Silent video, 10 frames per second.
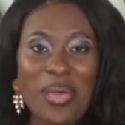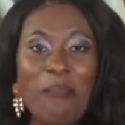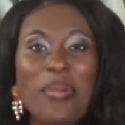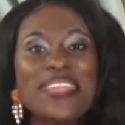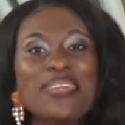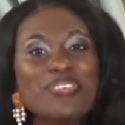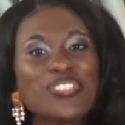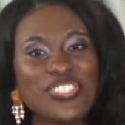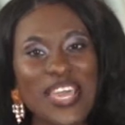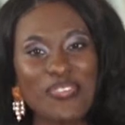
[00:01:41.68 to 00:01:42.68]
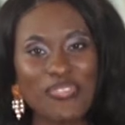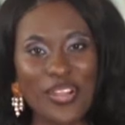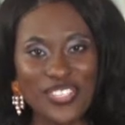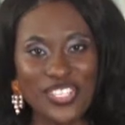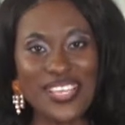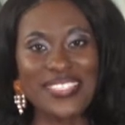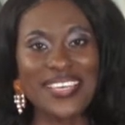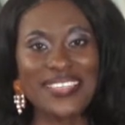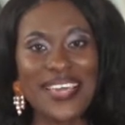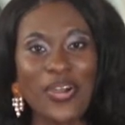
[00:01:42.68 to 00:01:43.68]
My name is Jennifer
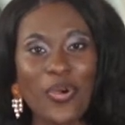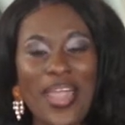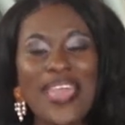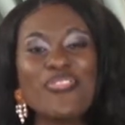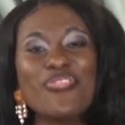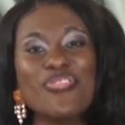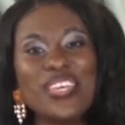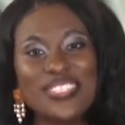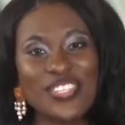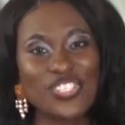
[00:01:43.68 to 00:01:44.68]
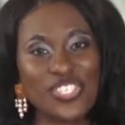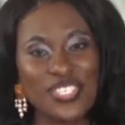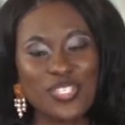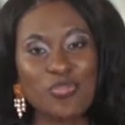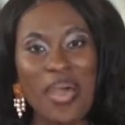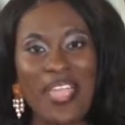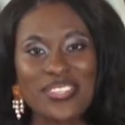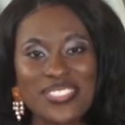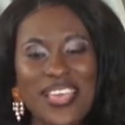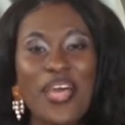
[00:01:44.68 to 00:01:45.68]
Jessica Dankra, and this is She
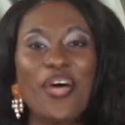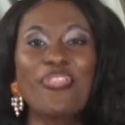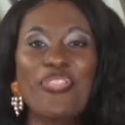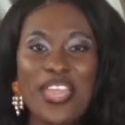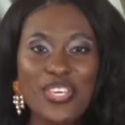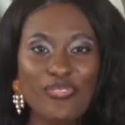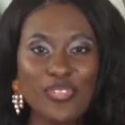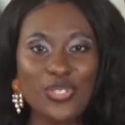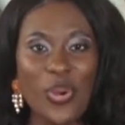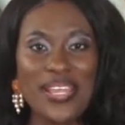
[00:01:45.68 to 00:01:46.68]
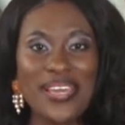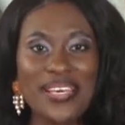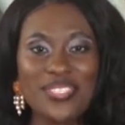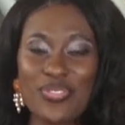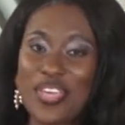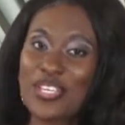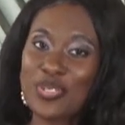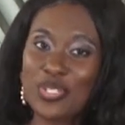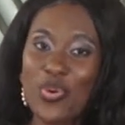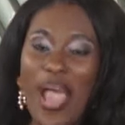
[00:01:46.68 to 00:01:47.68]
Inspires. Thank you for joining us. Thank you
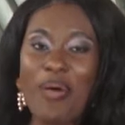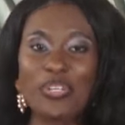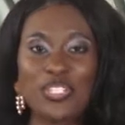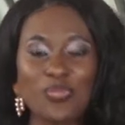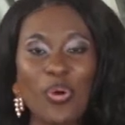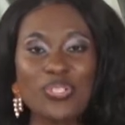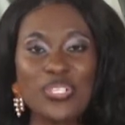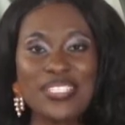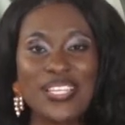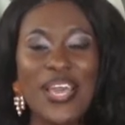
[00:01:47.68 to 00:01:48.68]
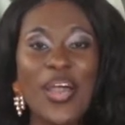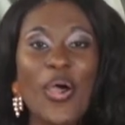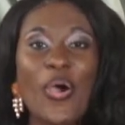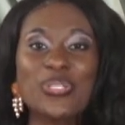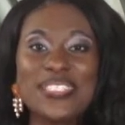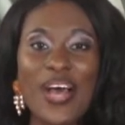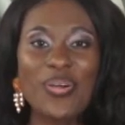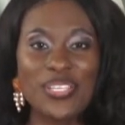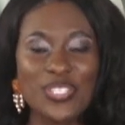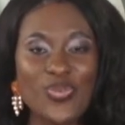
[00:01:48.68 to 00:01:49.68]
to our sponsors, Hotel
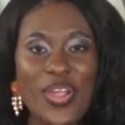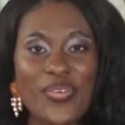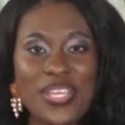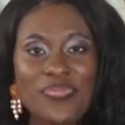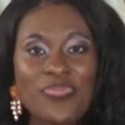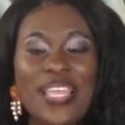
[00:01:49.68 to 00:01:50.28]
Kasereri,